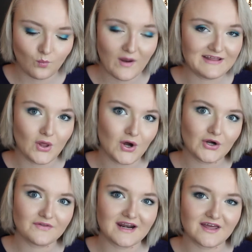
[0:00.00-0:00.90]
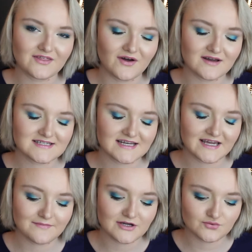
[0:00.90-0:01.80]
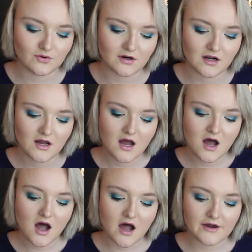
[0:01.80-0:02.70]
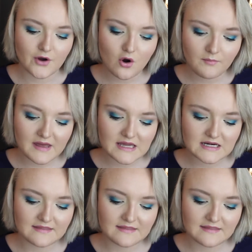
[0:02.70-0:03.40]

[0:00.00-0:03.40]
way longer than I thought sitting in my drawer unopened.